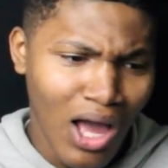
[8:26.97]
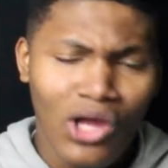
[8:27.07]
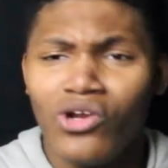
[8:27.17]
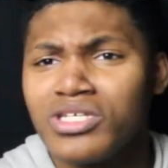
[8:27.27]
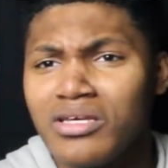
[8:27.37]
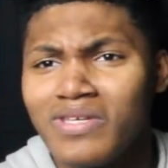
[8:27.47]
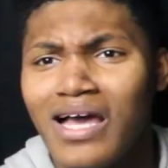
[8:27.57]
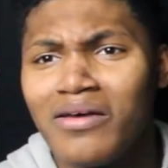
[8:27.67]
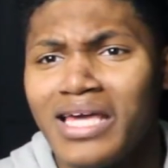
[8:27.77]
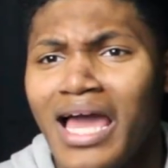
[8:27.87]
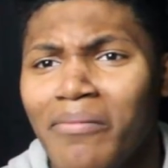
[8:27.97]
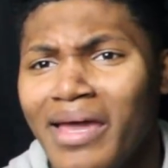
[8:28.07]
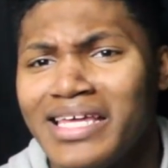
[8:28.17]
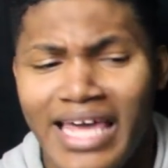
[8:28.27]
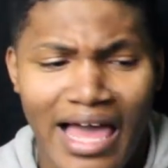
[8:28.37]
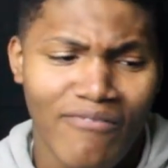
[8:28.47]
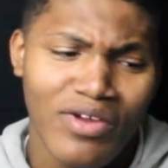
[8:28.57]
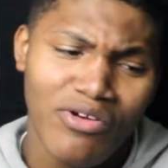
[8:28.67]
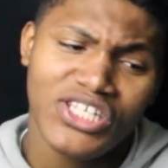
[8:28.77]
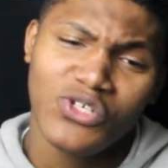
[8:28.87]
You know, sometimes animes have
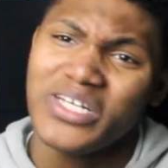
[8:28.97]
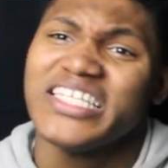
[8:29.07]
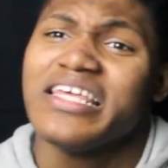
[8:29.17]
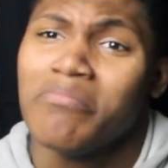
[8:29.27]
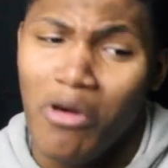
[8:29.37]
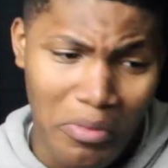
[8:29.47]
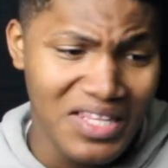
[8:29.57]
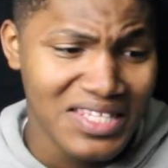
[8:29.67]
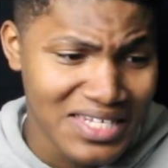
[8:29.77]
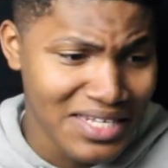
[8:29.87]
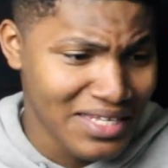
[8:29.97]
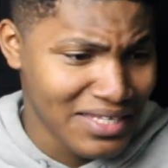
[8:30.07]
very twisted moments.